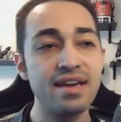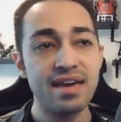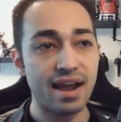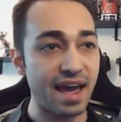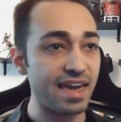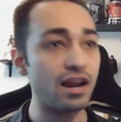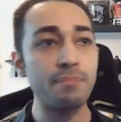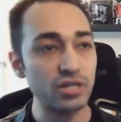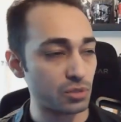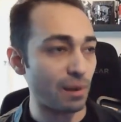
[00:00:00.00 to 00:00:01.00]
And I hit up
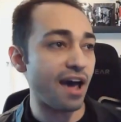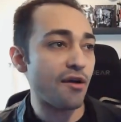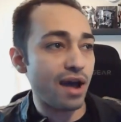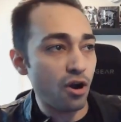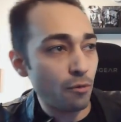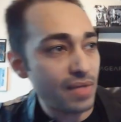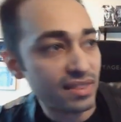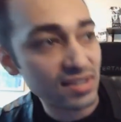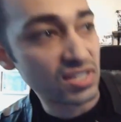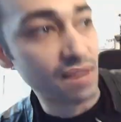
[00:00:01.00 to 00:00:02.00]
Aspyr. I hope that they
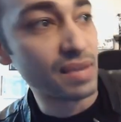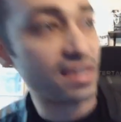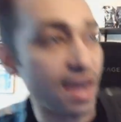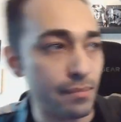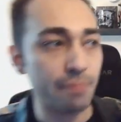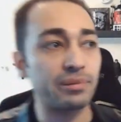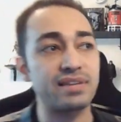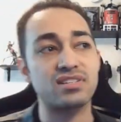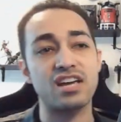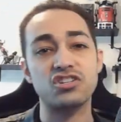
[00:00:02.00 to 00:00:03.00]
send me the game on
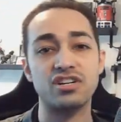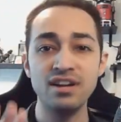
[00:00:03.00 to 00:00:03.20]
PlayStation